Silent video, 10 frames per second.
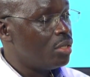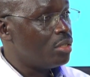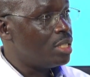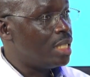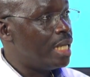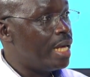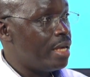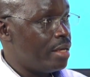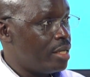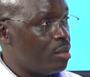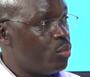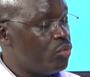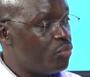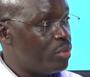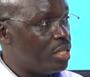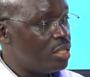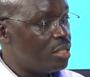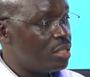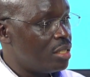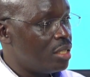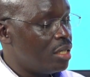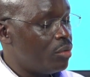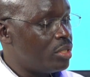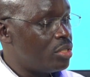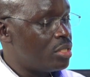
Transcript: delay in the movement, which